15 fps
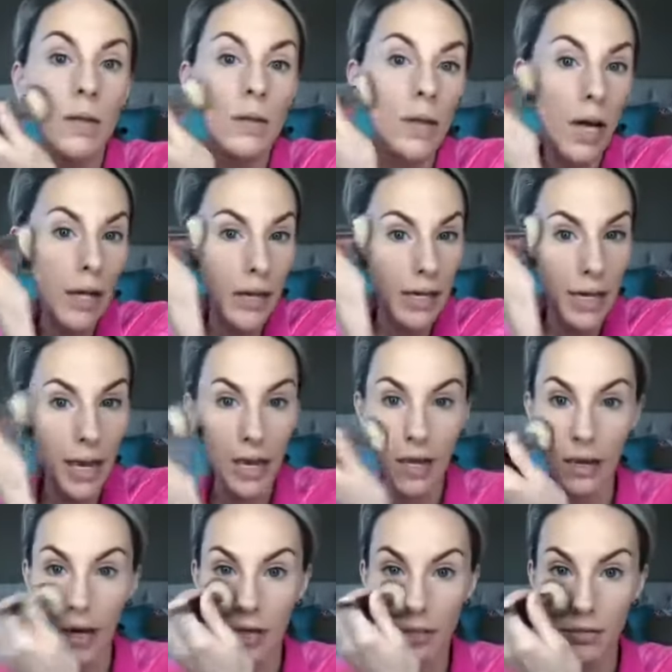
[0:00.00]
And again,
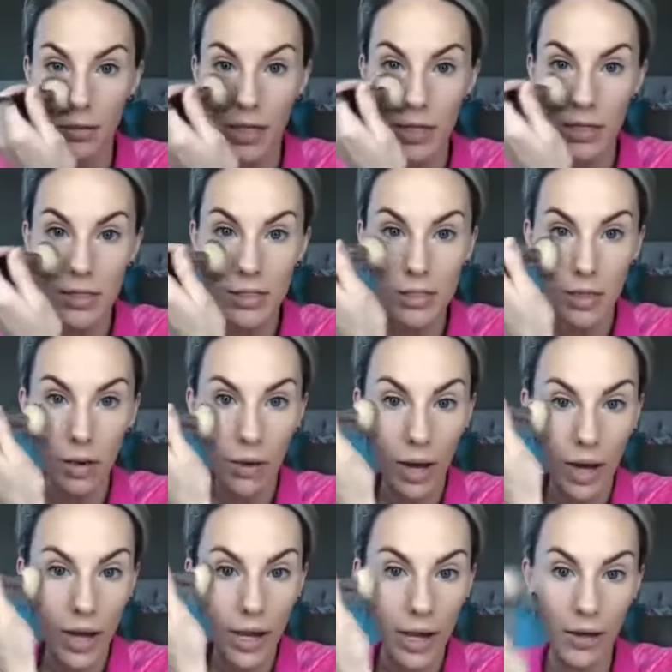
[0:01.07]
I do this,
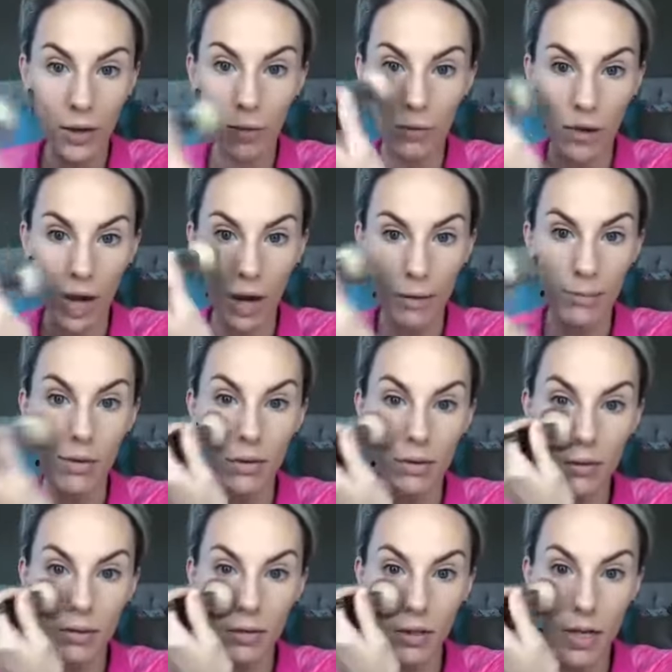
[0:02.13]
okay? I don't rub,
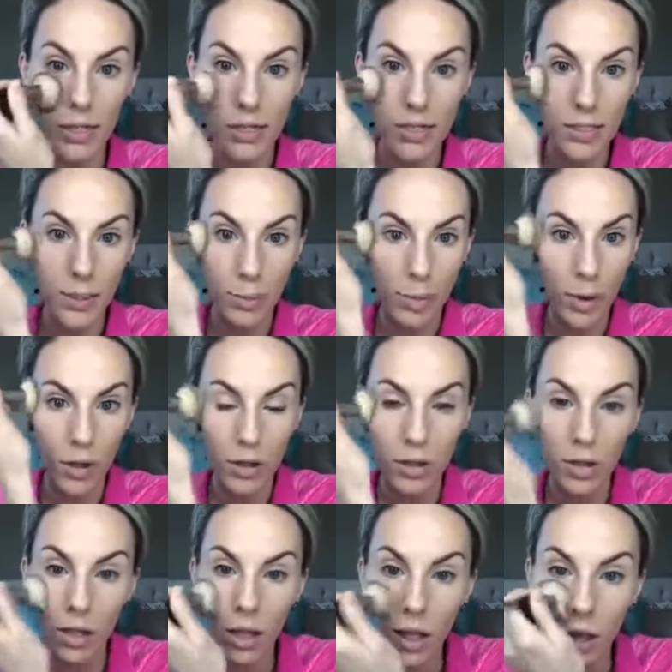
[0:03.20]
I stipple.
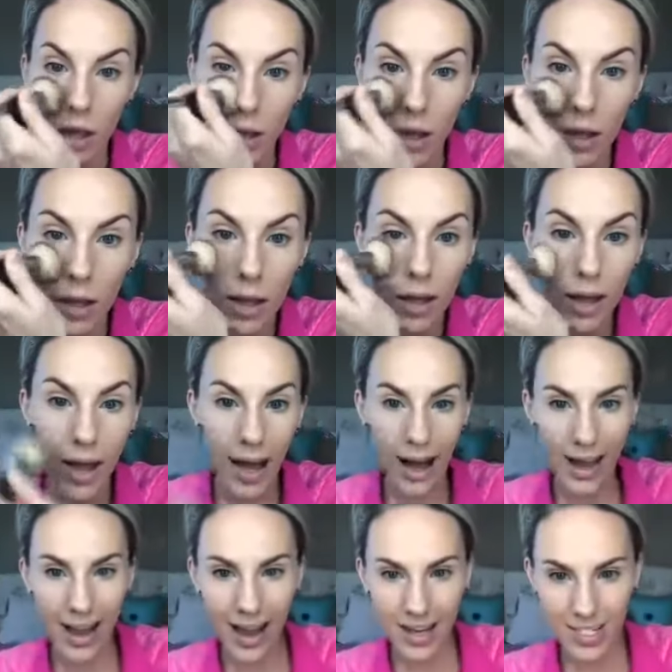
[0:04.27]
Hi
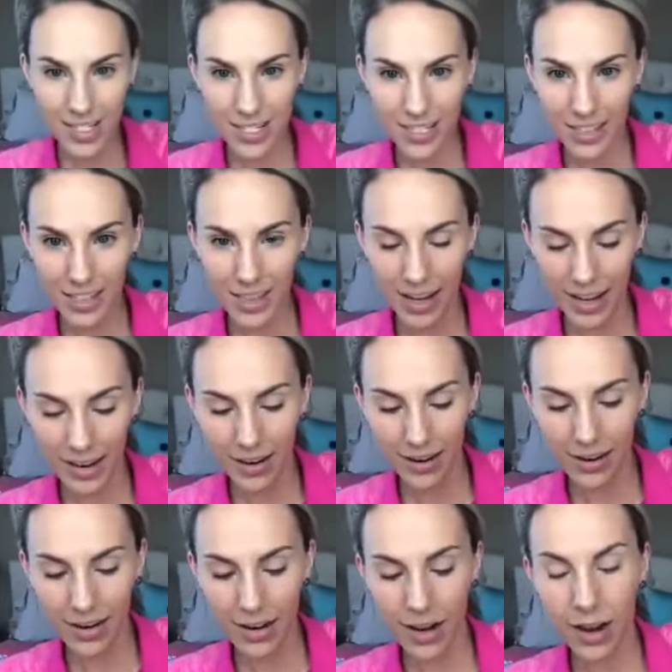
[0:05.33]
Ashley, hey
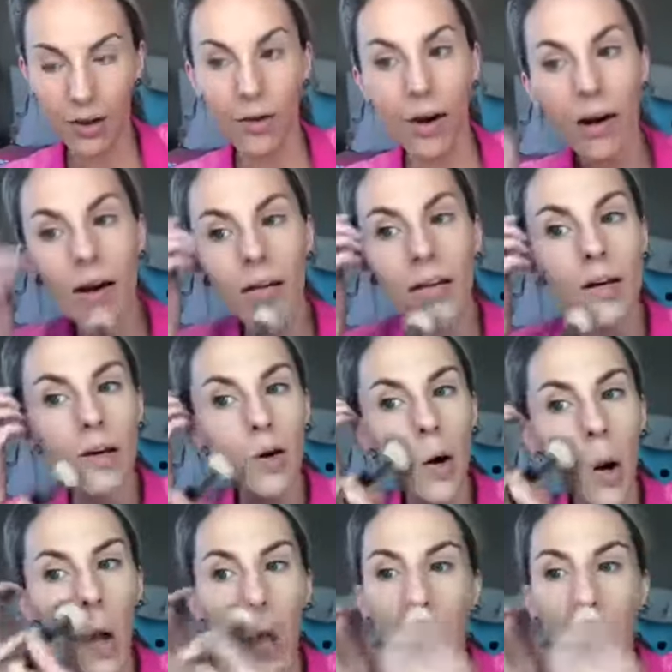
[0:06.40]
Erica, how are you?